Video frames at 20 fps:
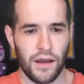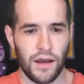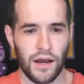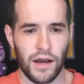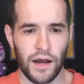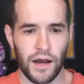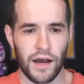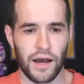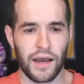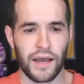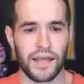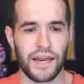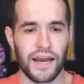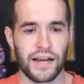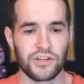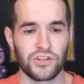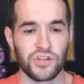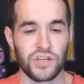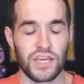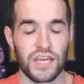it
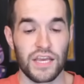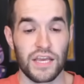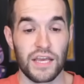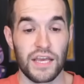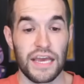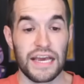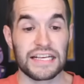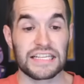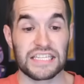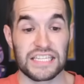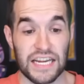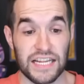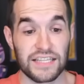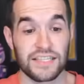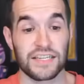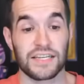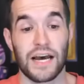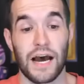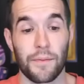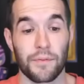actually extends
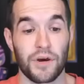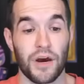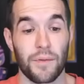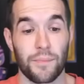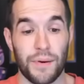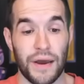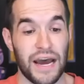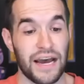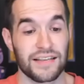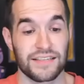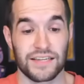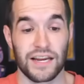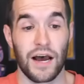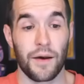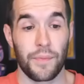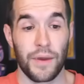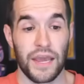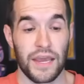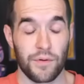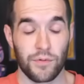the top cut past
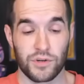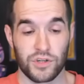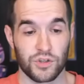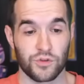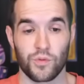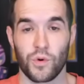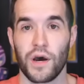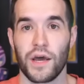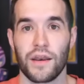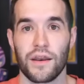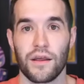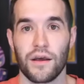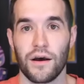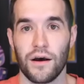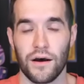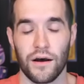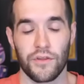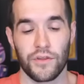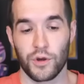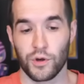top 8, which is what
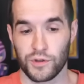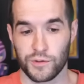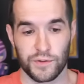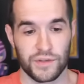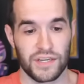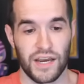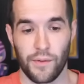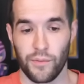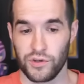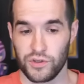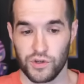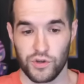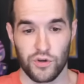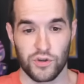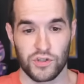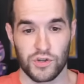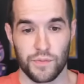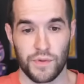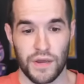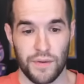the Ultimate Time Wizard
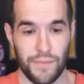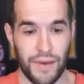used to be.